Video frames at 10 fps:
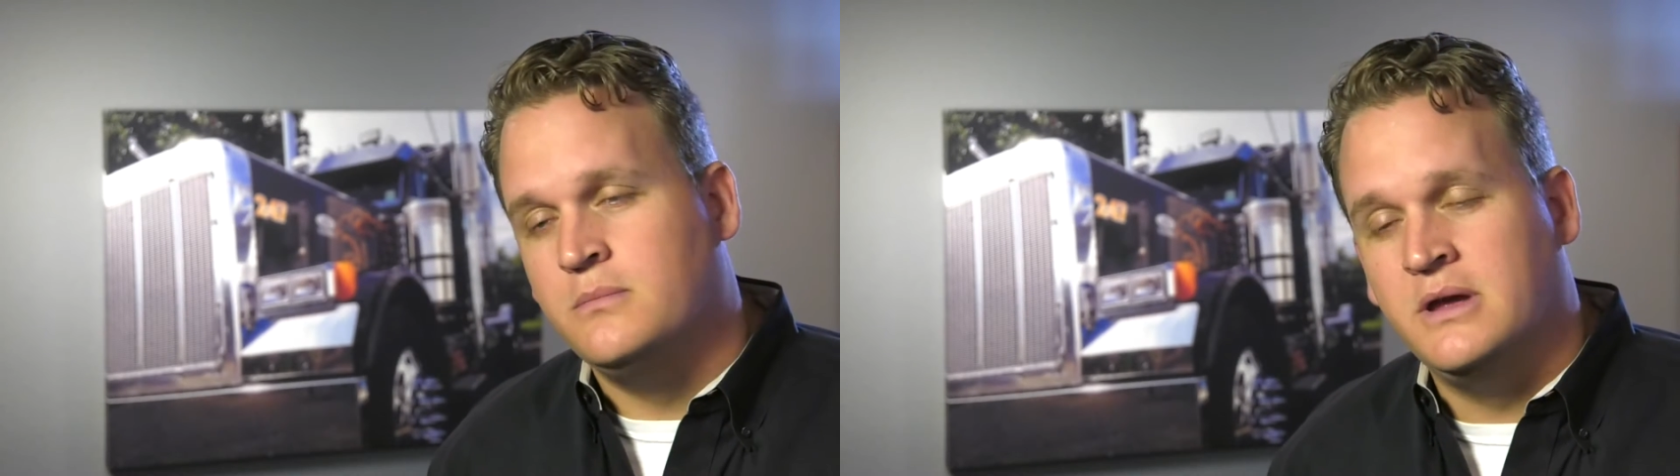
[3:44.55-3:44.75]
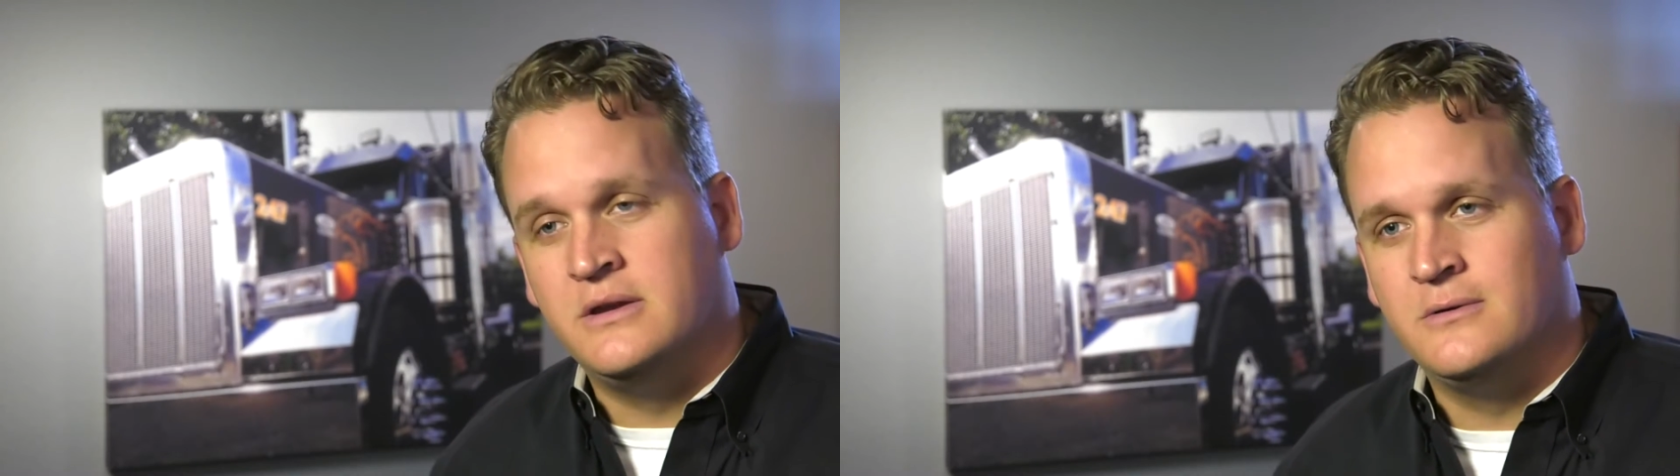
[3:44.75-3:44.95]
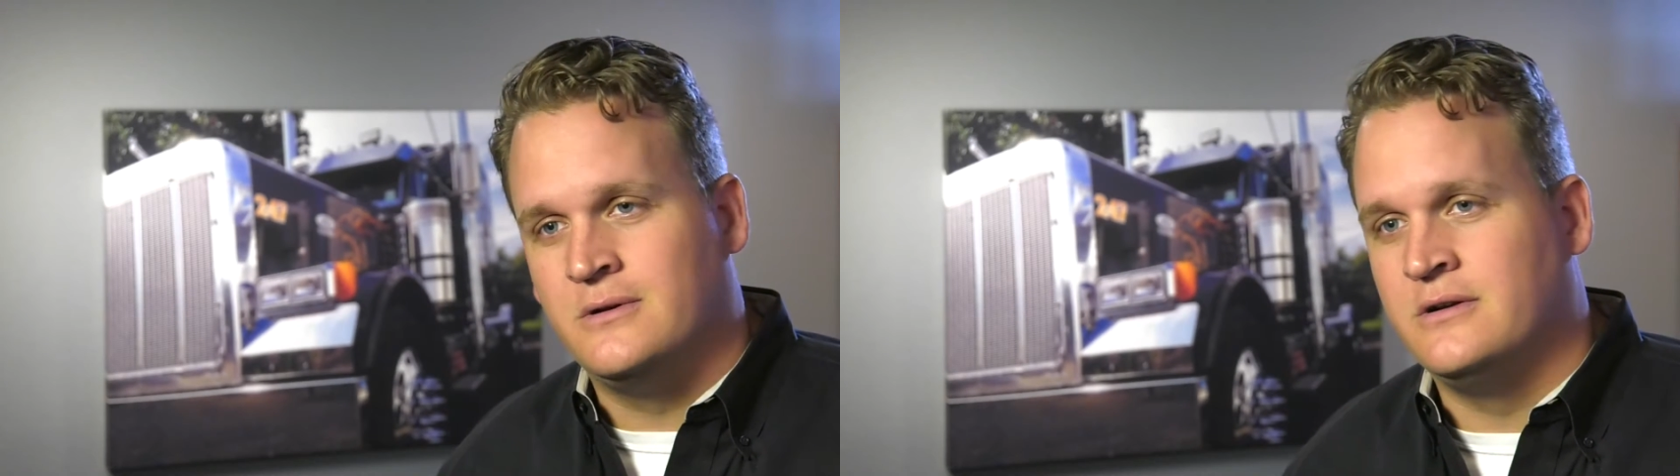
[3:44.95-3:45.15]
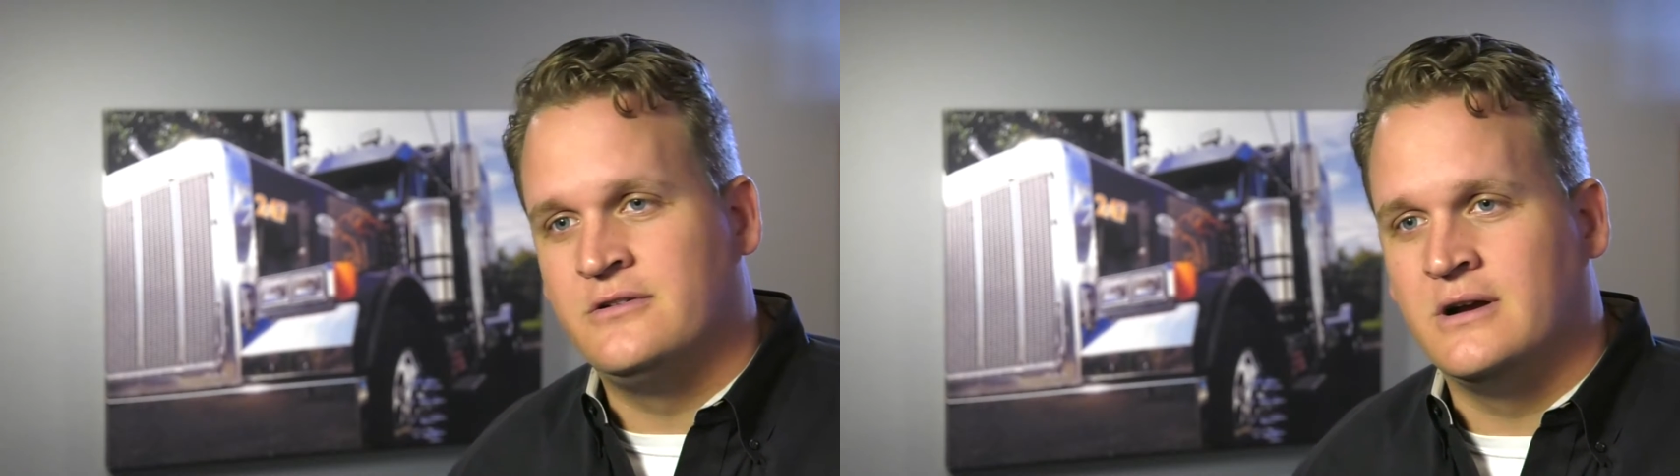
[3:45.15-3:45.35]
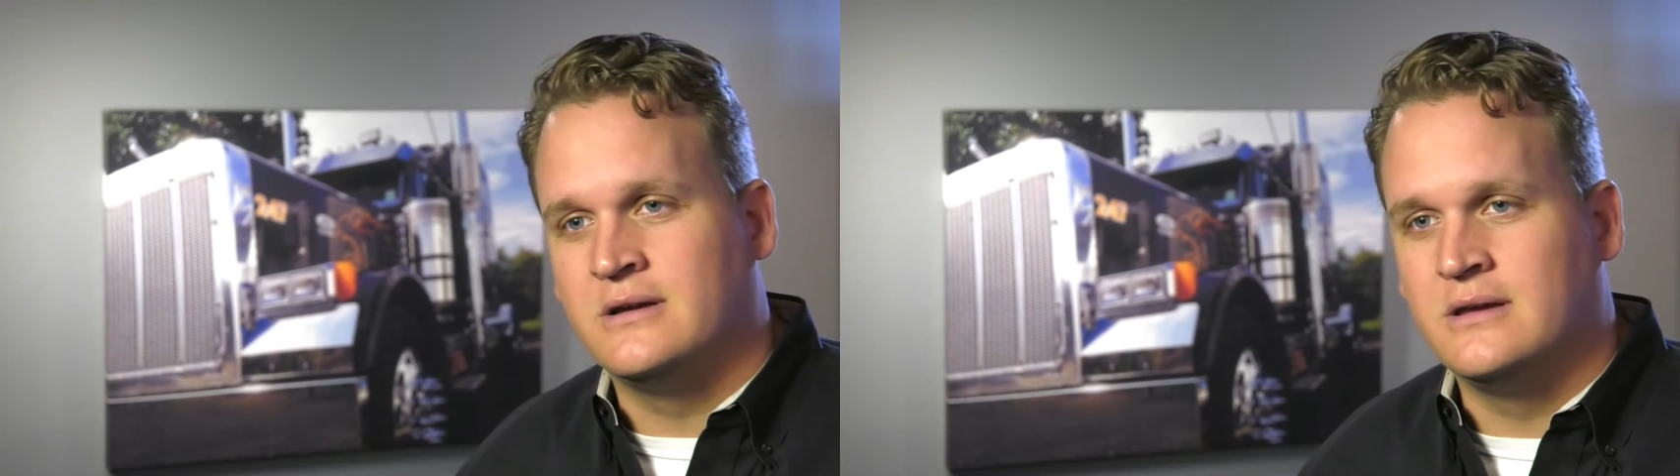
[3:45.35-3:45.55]
would be no
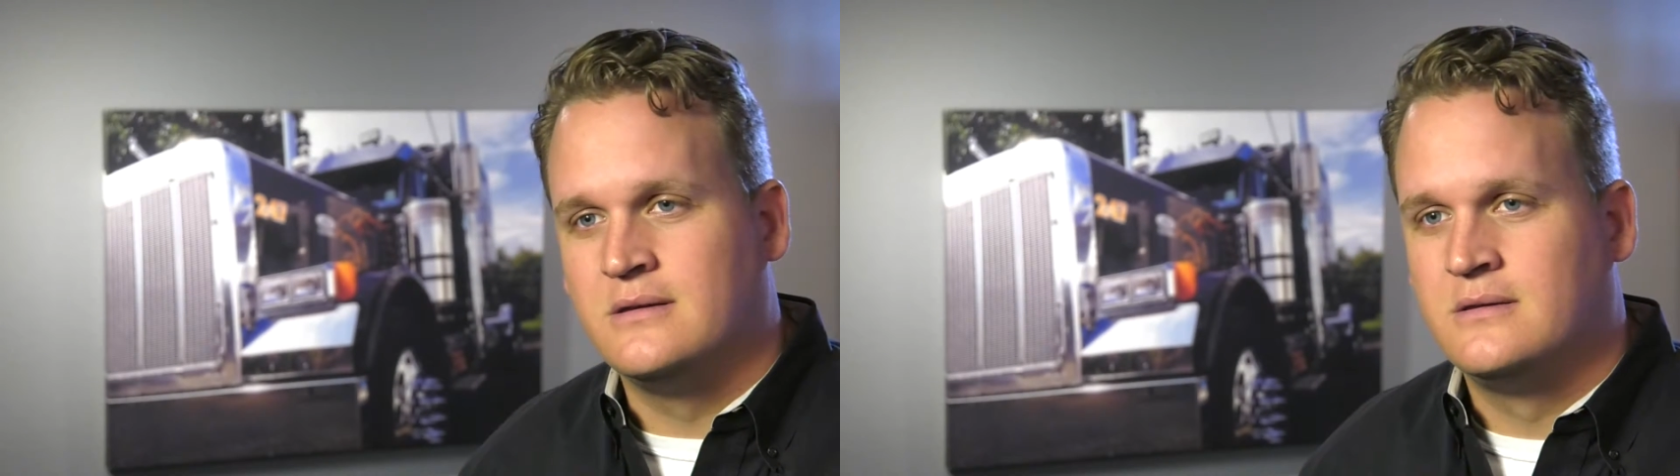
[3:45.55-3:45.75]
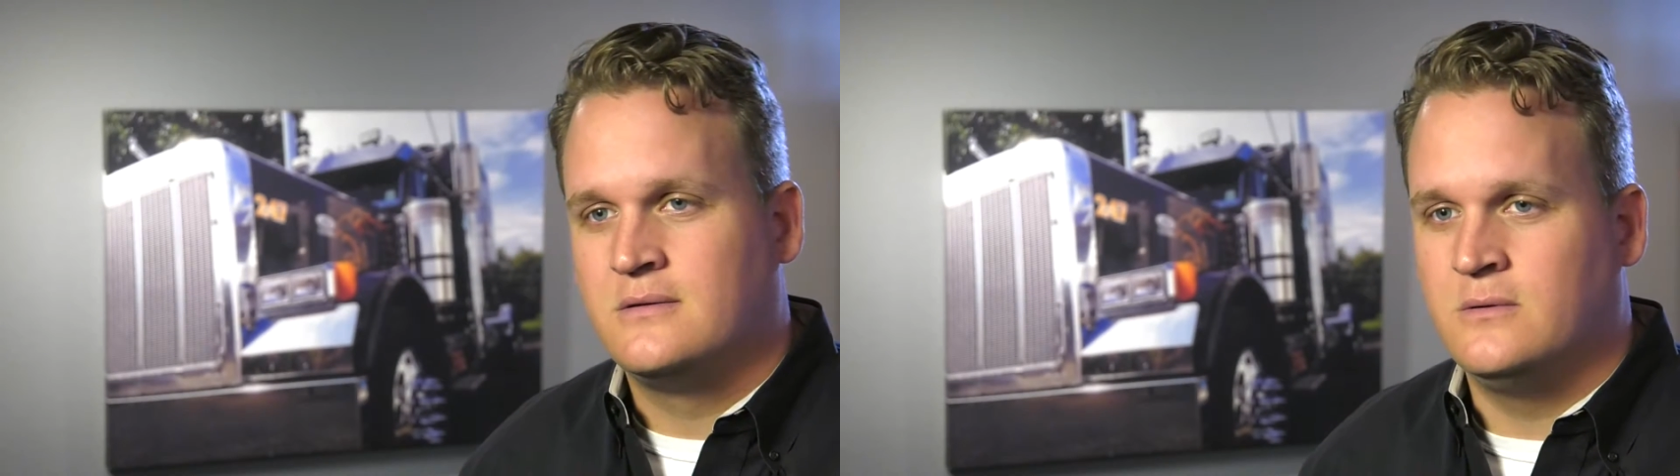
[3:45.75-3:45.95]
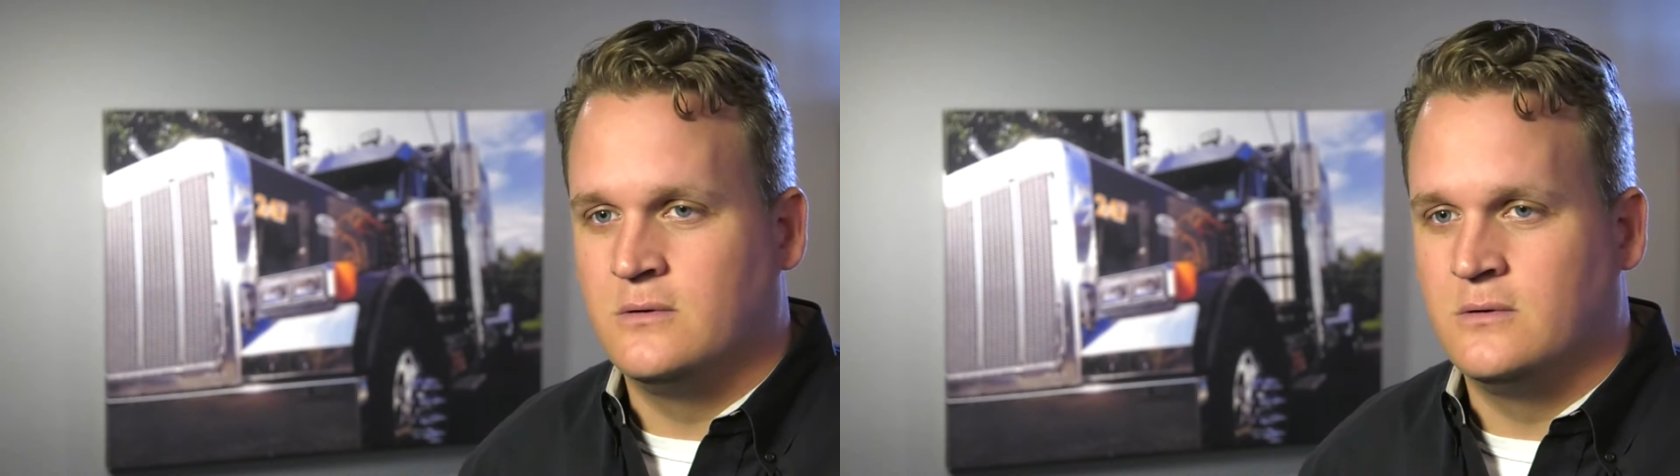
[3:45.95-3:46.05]
Hearn Trucking,